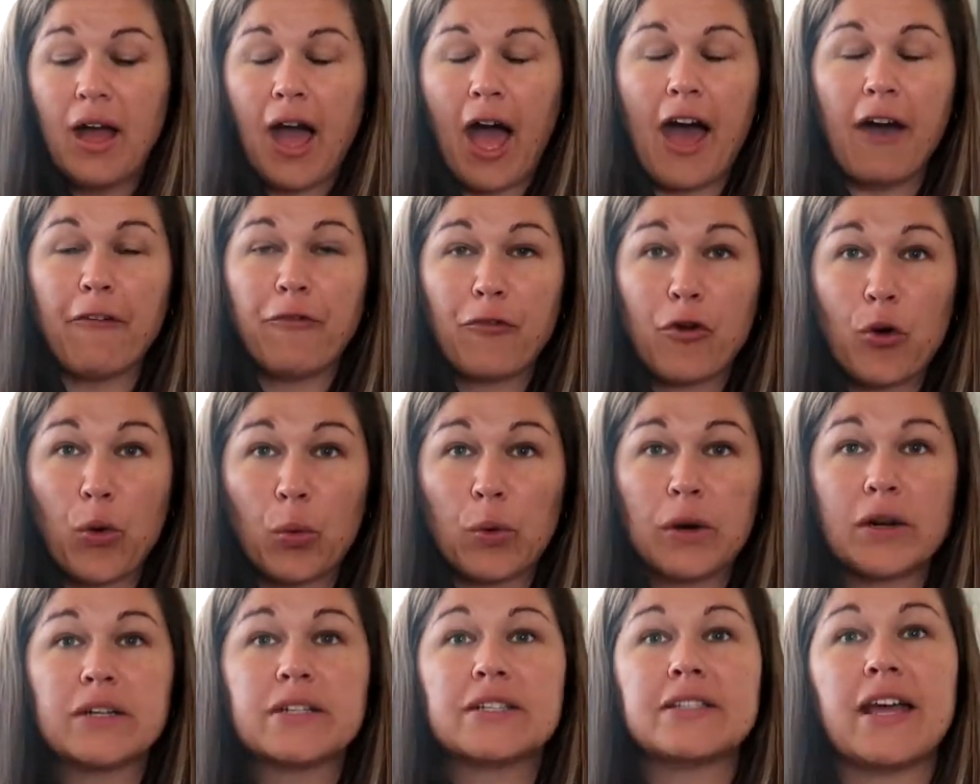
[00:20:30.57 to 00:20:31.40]
Of
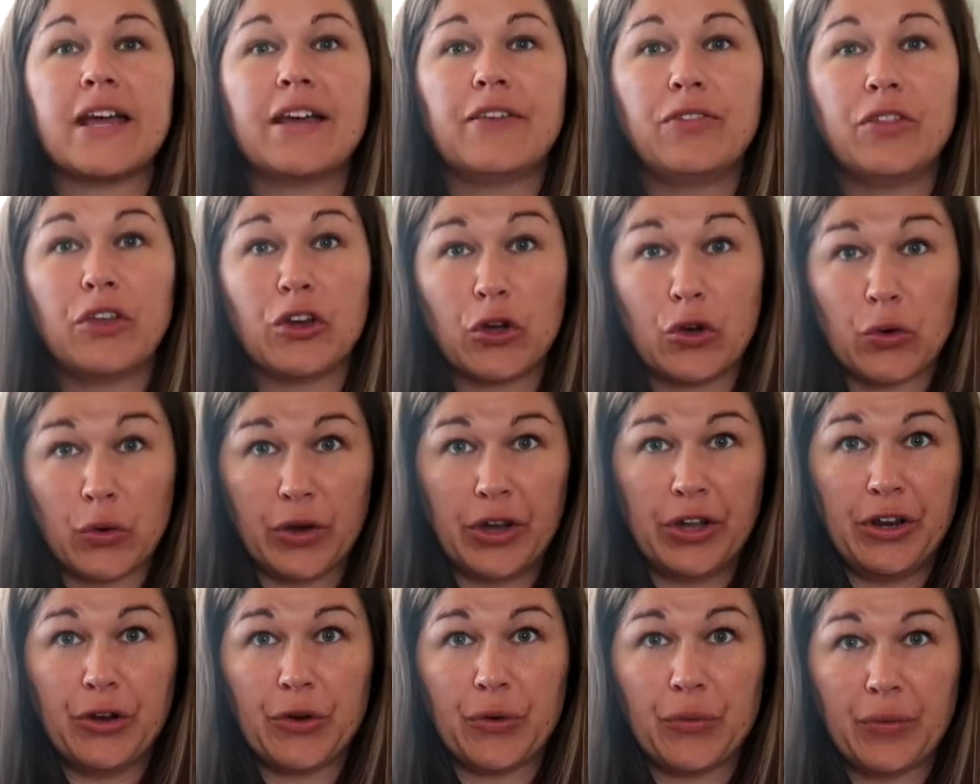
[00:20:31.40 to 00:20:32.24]
course, like the
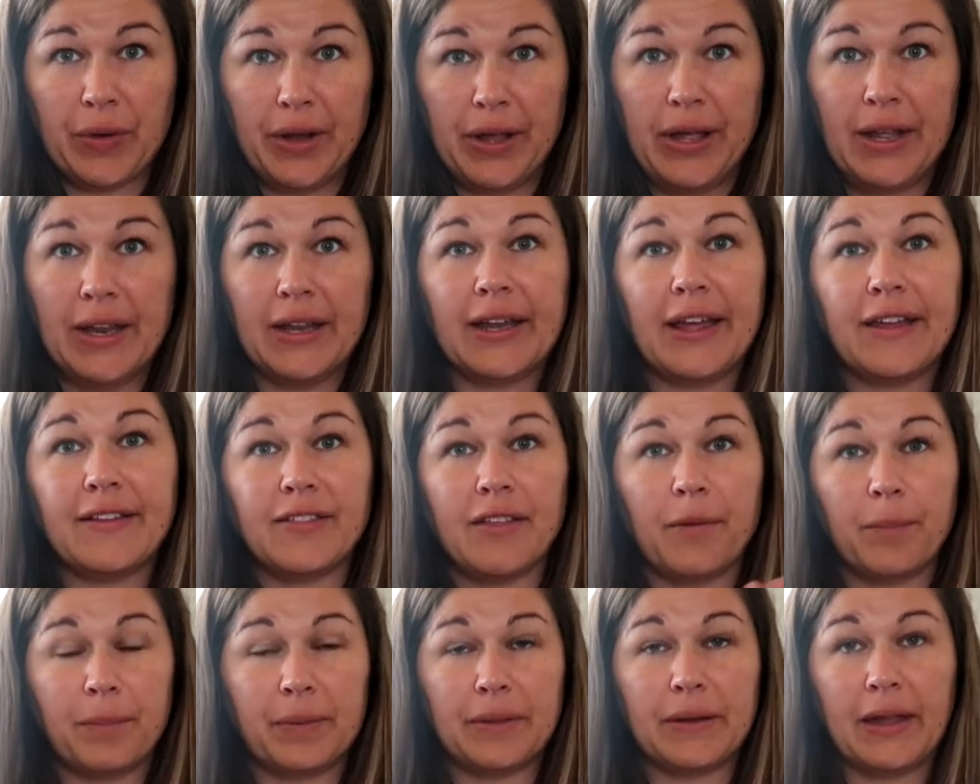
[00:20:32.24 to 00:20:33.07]
greenery, like
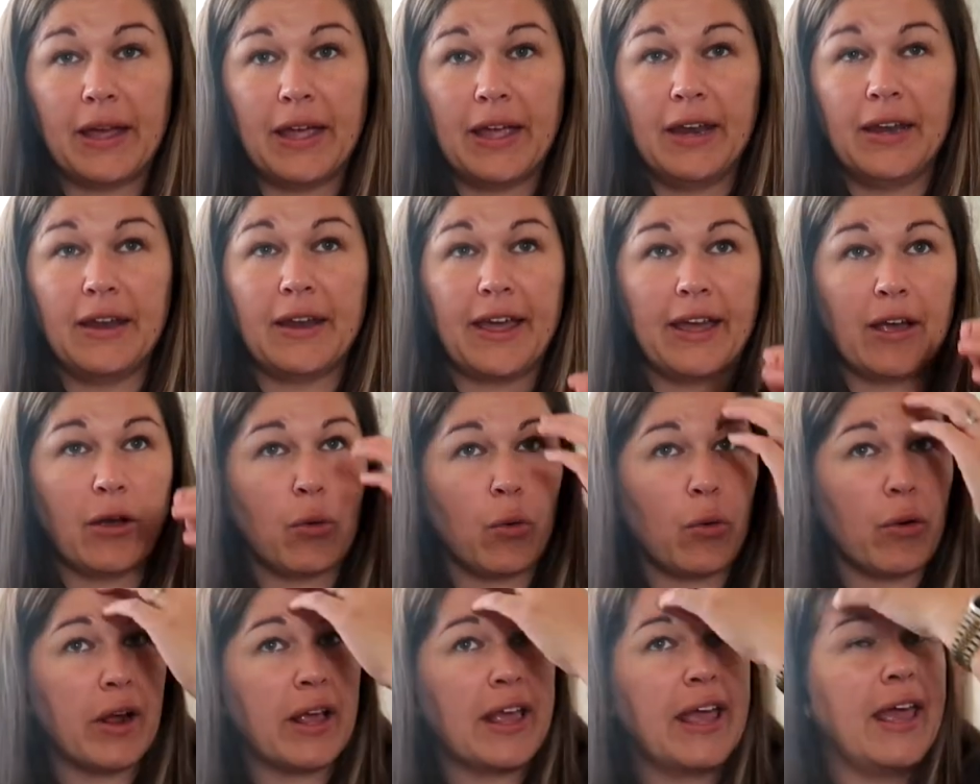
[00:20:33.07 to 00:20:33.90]
the plain, like
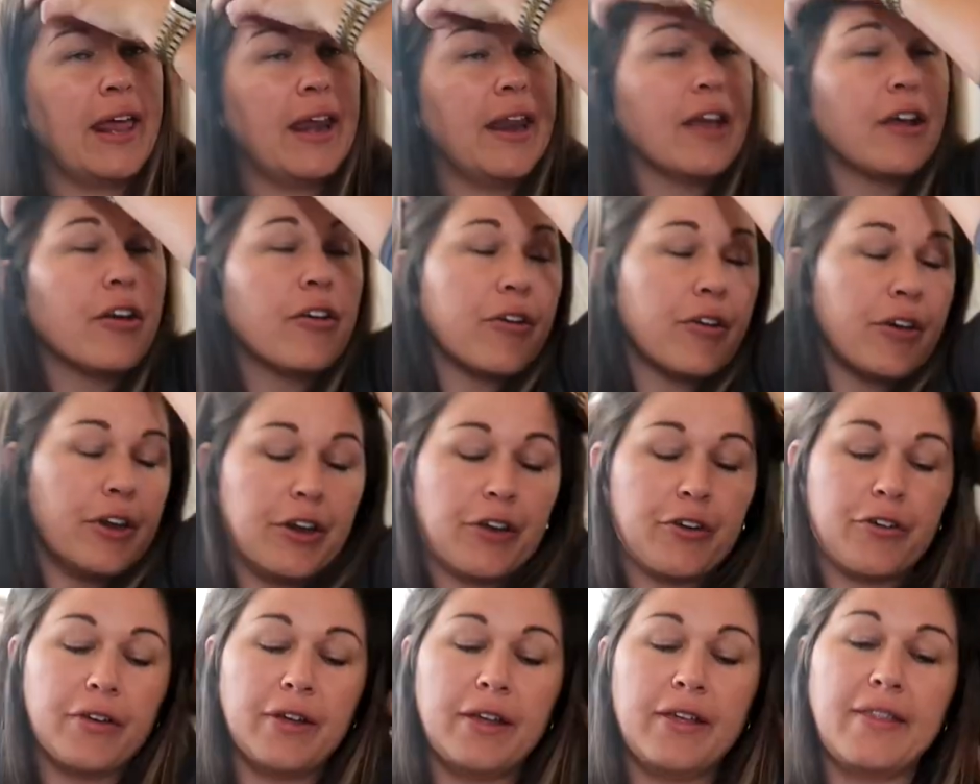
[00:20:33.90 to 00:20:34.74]
organic
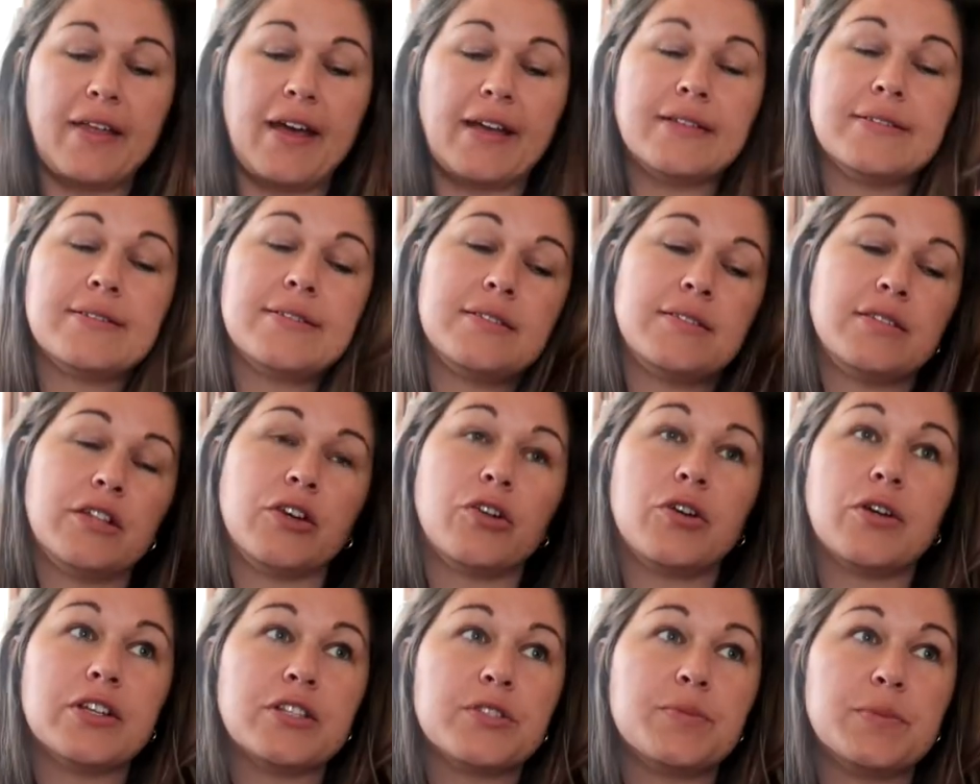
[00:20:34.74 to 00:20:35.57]
greenery, that's the
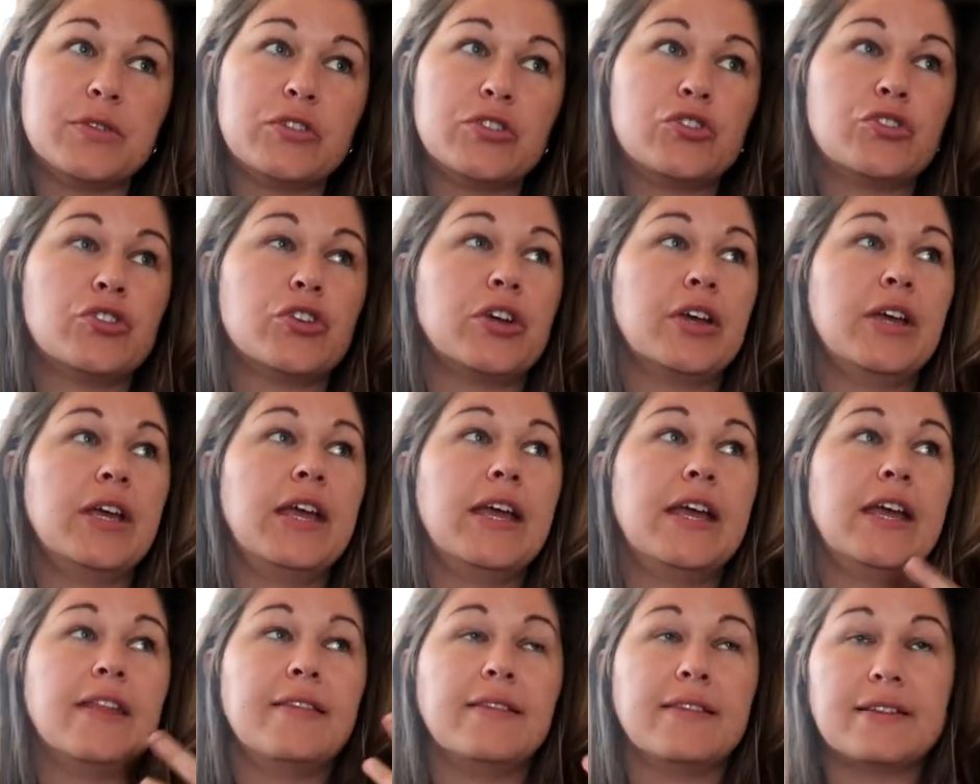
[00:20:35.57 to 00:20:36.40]
Christmas
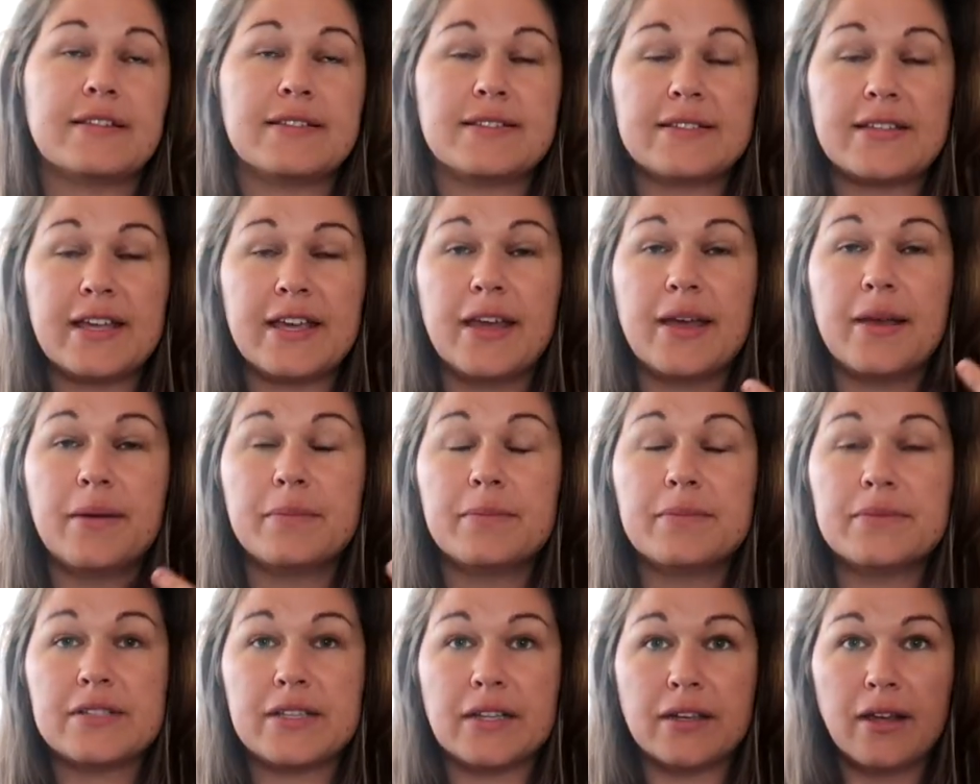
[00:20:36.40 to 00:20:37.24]
tree and the
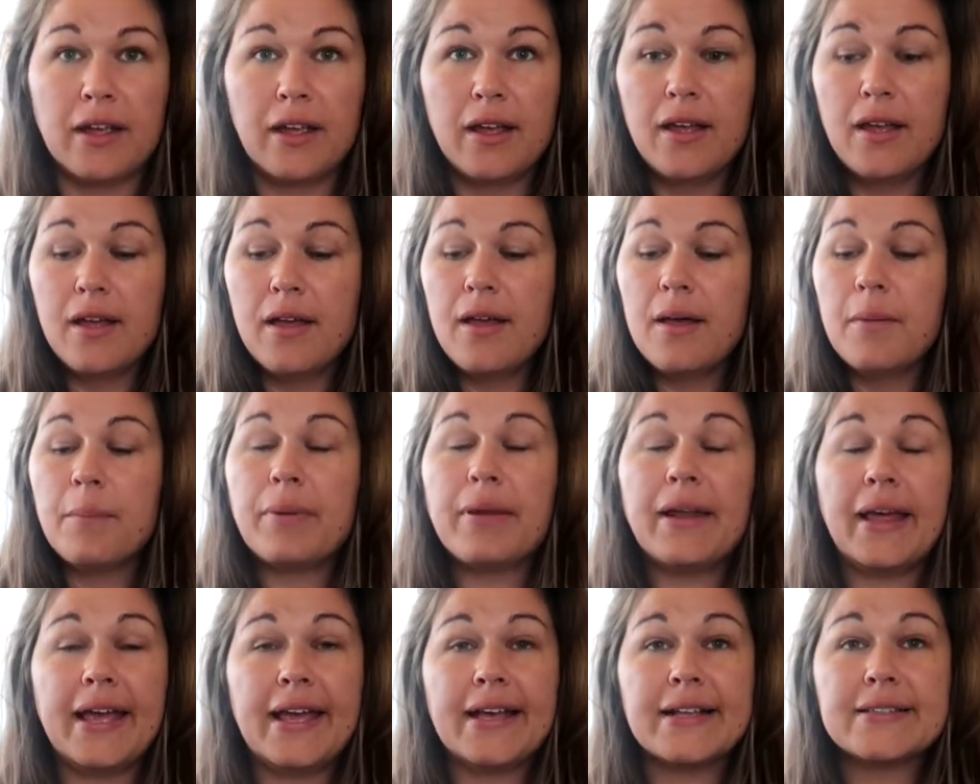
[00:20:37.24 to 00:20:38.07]
stems and
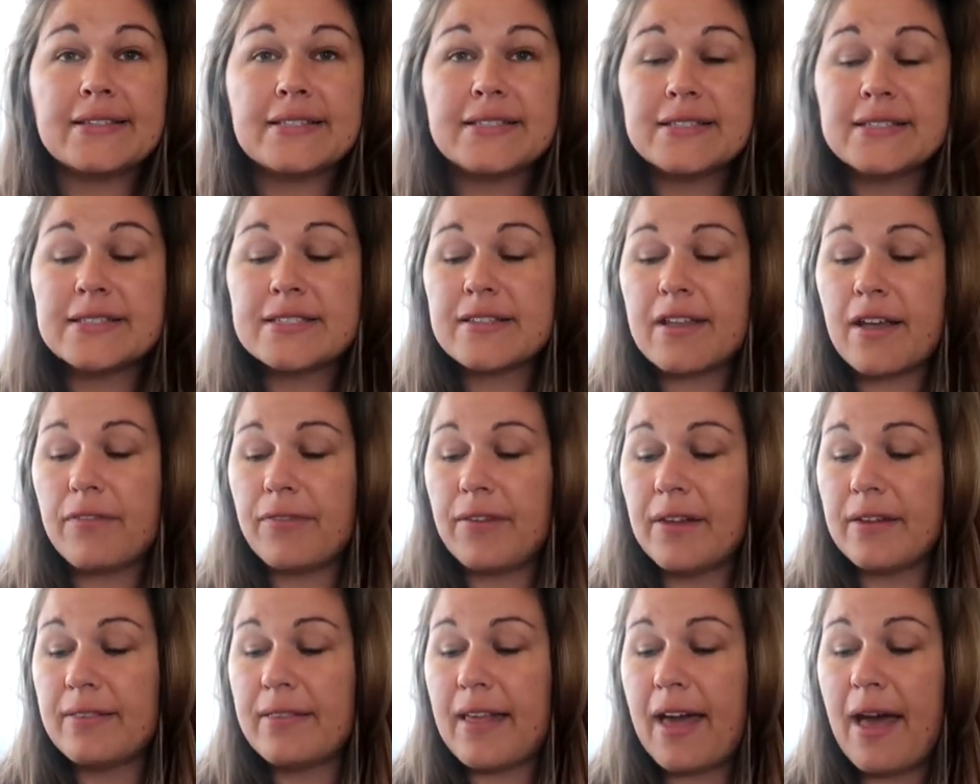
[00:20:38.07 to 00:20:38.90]
plants and stuff
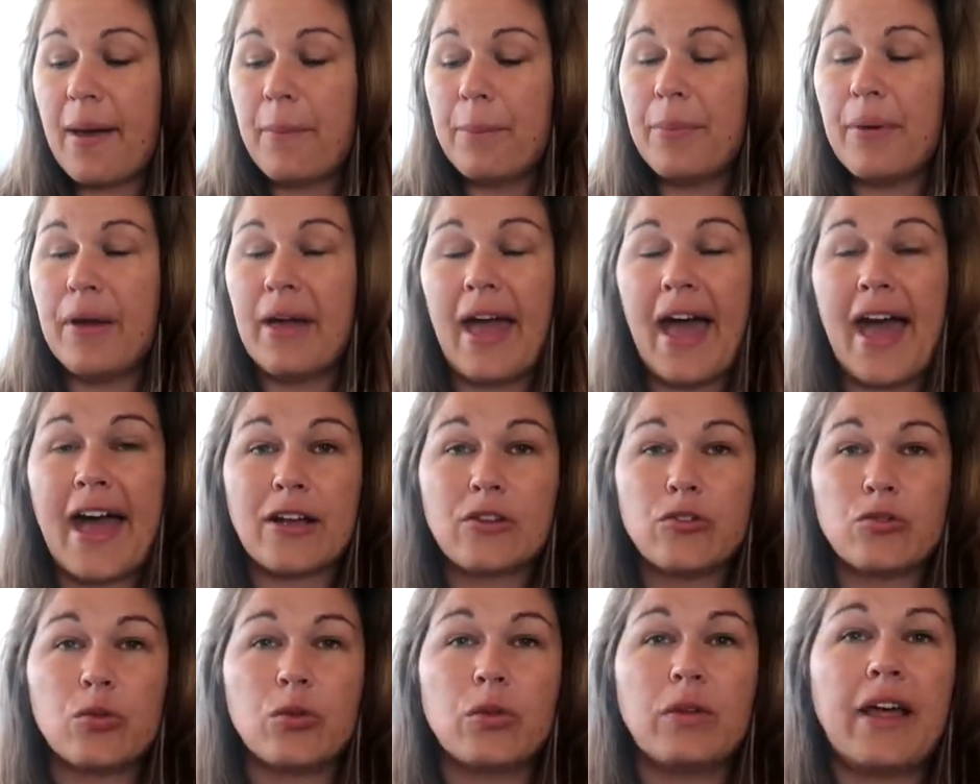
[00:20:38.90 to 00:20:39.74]
like that, but
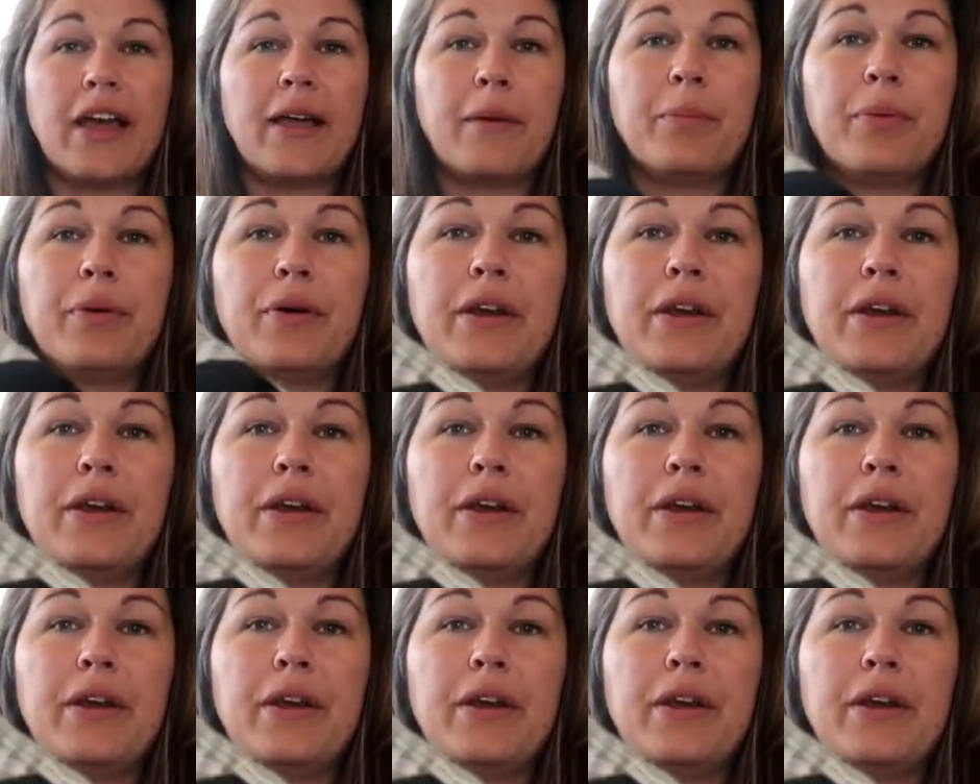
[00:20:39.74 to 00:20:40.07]
actually